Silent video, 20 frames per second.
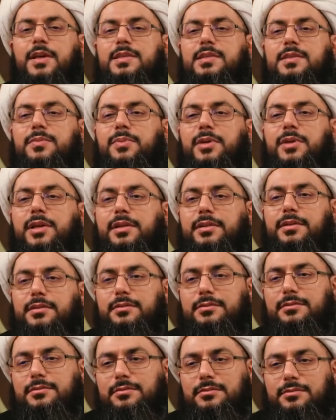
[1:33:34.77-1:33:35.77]
out of their
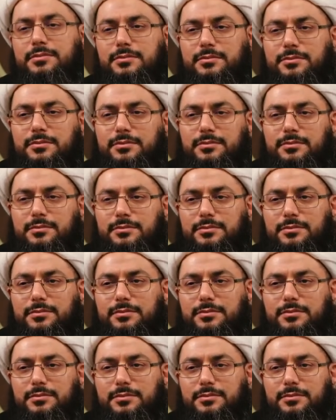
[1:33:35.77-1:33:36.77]
own volition,
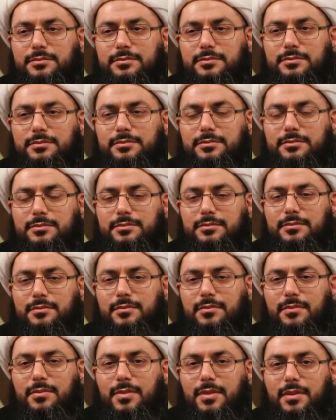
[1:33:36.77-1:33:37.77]
then you may fight.